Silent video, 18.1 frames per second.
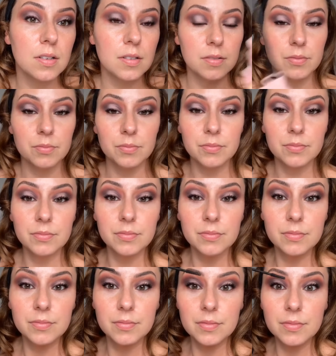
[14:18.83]

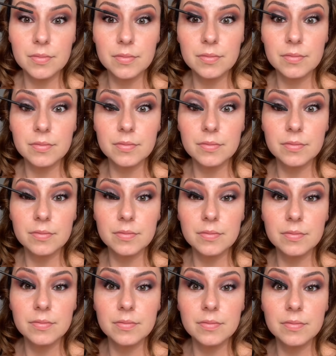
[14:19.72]

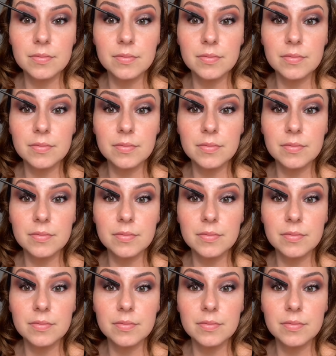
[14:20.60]
Nobody speaks.